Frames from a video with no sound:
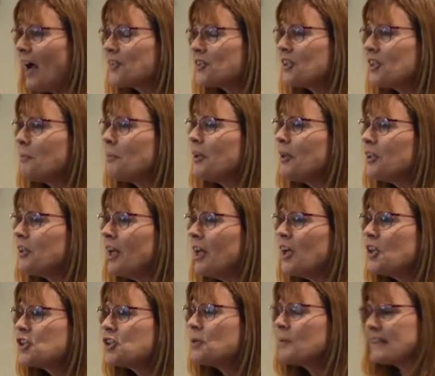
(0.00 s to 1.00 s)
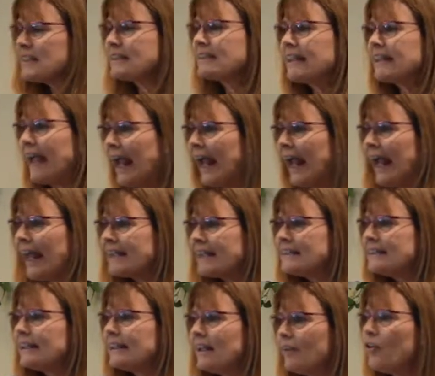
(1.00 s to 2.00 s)
she, but she was scared to
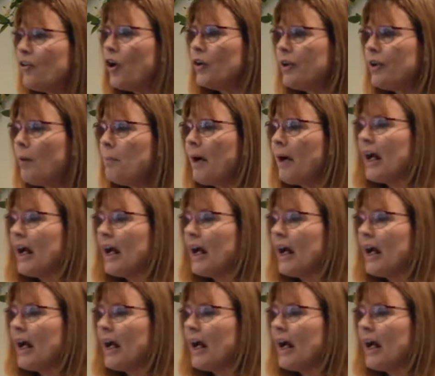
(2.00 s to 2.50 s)
give her number